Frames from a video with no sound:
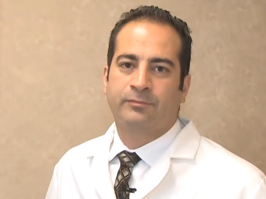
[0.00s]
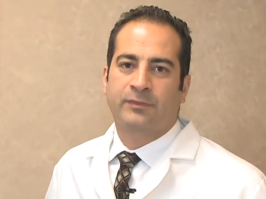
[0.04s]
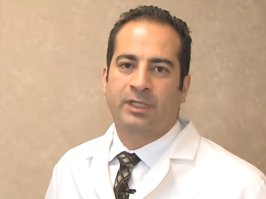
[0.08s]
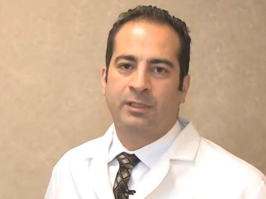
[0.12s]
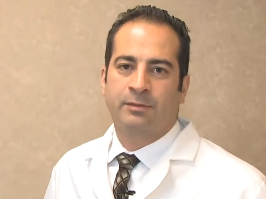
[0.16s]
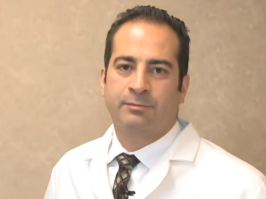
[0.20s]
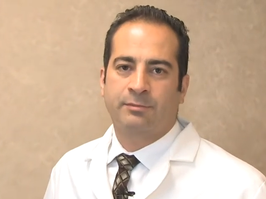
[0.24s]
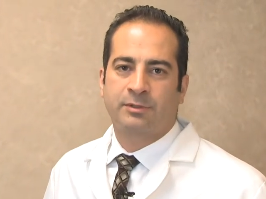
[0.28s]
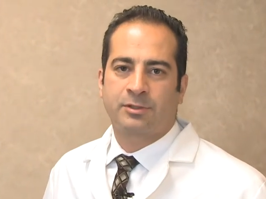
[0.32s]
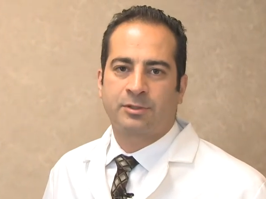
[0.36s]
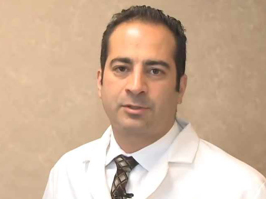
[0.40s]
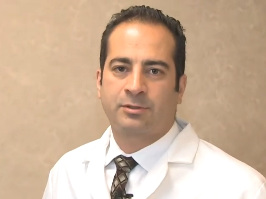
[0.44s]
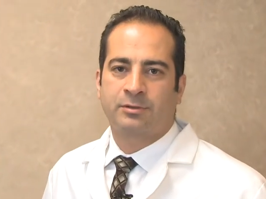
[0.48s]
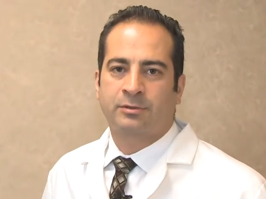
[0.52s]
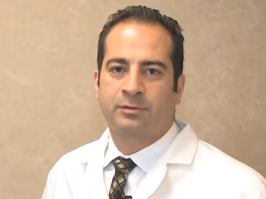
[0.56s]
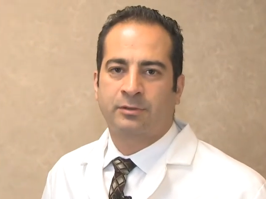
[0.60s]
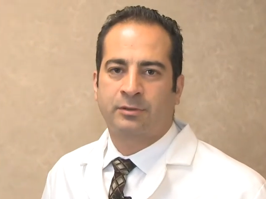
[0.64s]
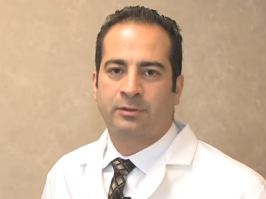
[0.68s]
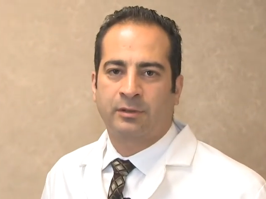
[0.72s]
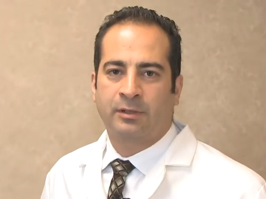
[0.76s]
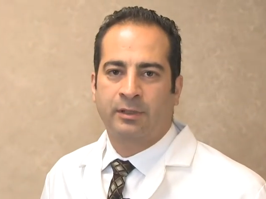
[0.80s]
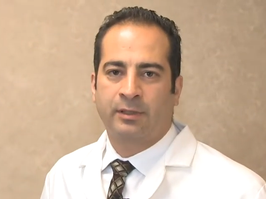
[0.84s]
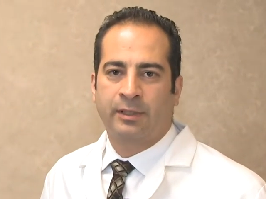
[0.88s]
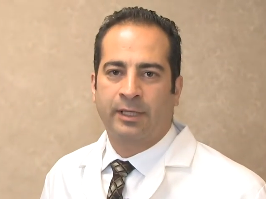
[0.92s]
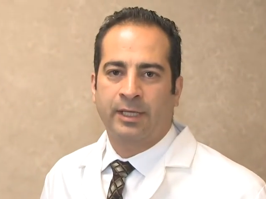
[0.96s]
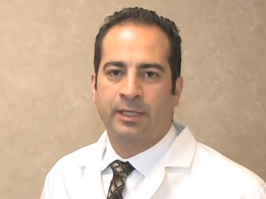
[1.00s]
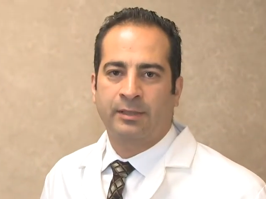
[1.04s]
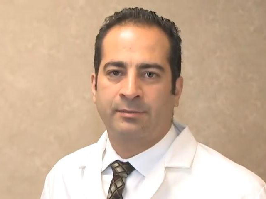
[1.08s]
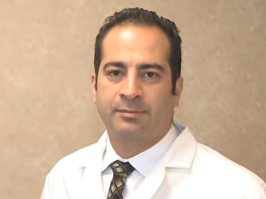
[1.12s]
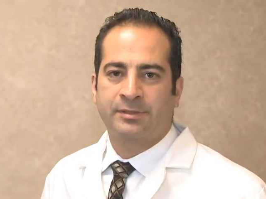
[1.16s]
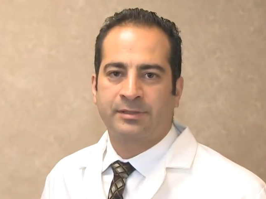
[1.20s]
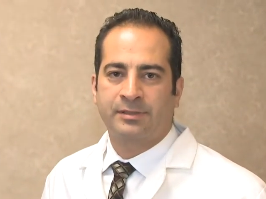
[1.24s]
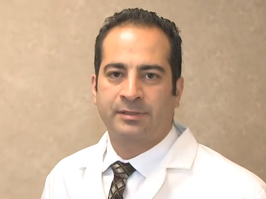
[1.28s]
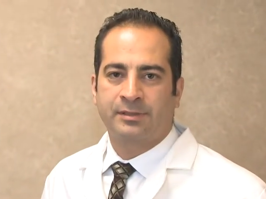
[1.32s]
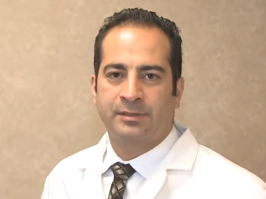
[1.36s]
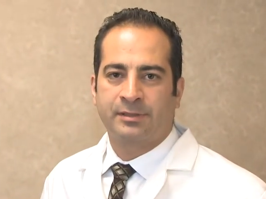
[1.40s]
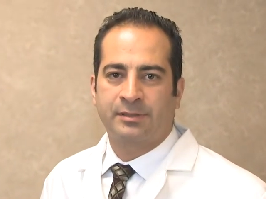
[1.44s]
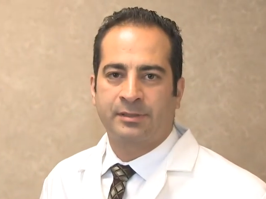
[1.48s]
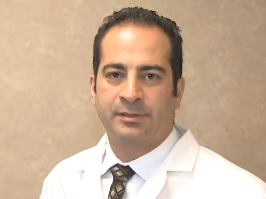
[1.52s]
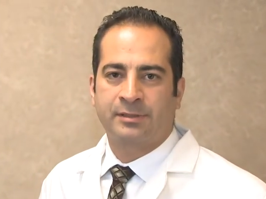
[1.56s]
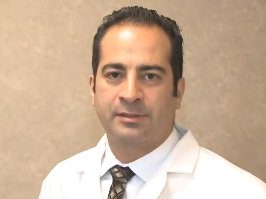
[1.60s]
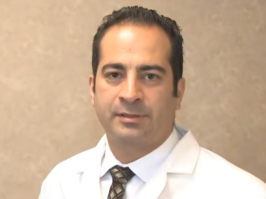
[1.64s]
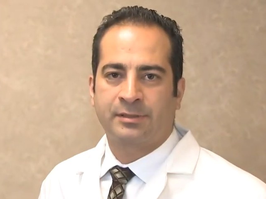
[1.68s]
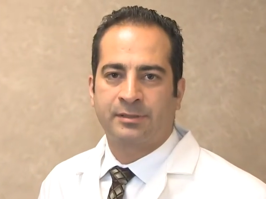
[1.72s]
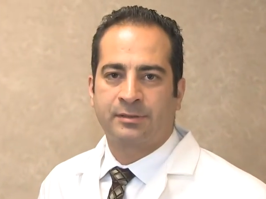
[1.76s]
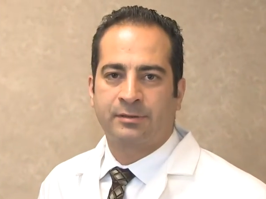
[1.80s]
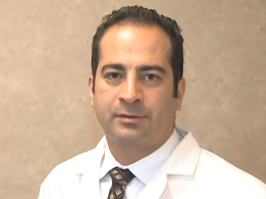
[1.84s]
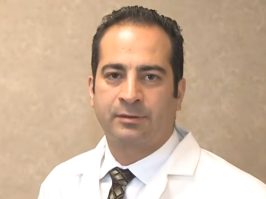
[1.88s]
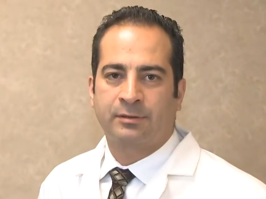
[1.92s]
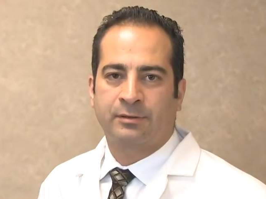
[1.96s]
immature
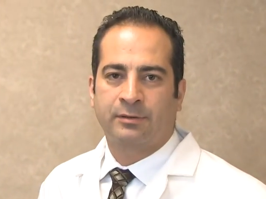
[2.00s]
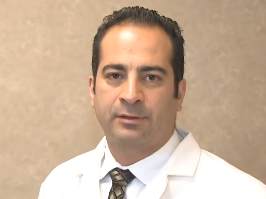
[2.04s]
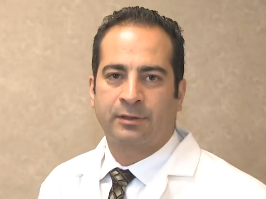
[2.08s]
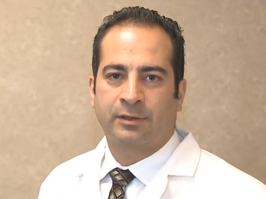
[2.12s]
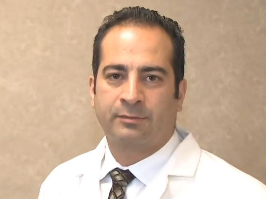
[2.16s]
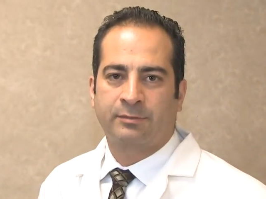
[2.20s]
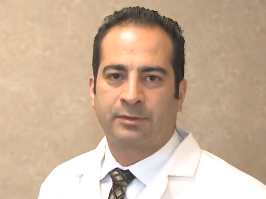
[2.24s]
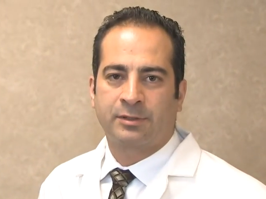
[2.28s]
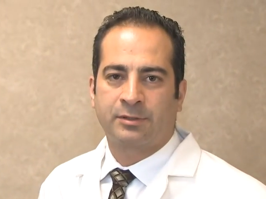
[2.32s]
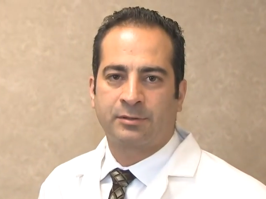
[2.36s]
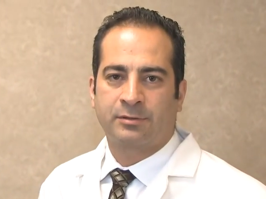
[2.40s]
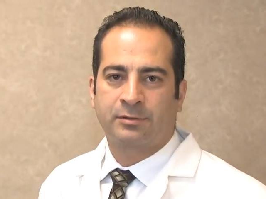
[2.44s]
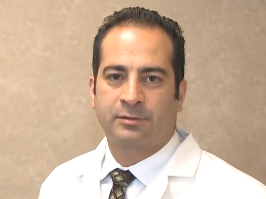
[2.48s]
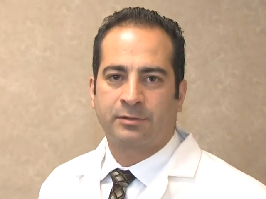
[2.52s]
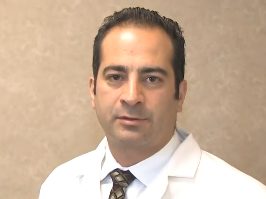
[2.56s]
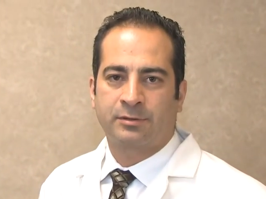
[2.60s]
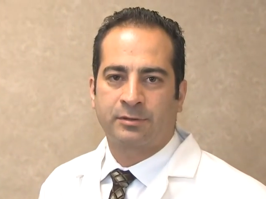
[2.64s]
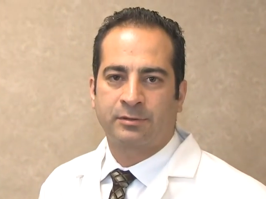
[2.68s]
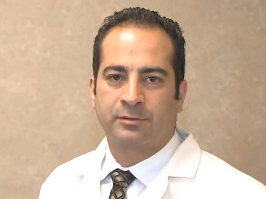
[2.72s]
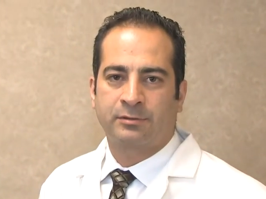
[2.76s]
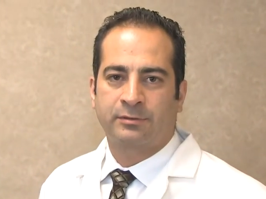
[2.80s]
APCs or immature